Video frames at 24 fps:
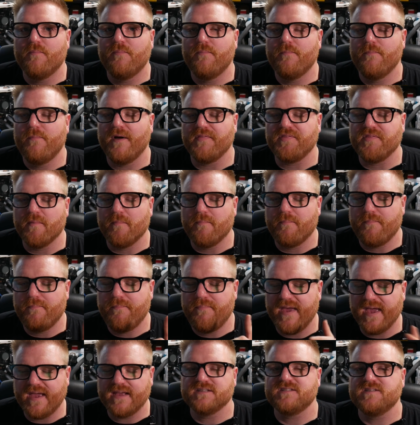but the
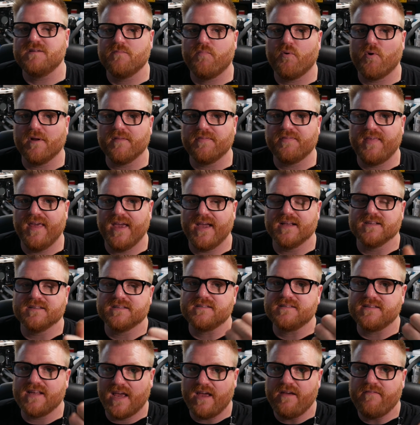biggest important thing is
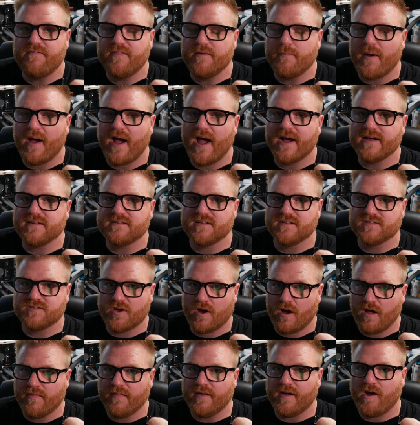save the BIOS that's
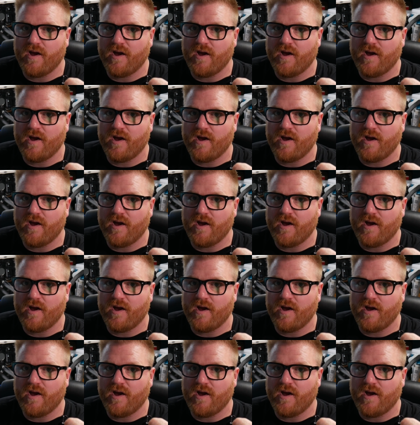on the